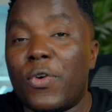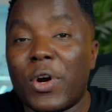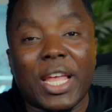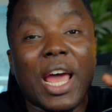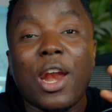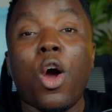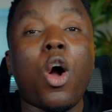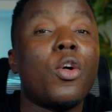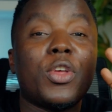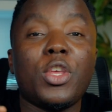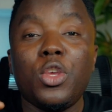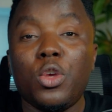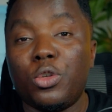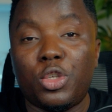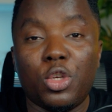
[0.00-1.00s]
Forget all the
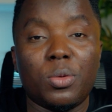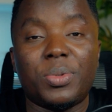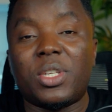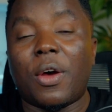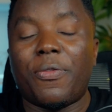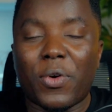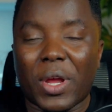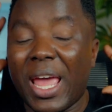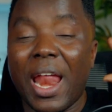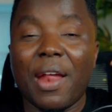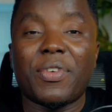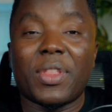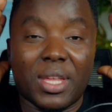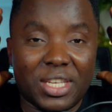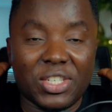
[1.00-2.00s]
YouTube stuff, forget
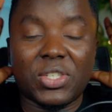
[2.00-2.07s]
everything.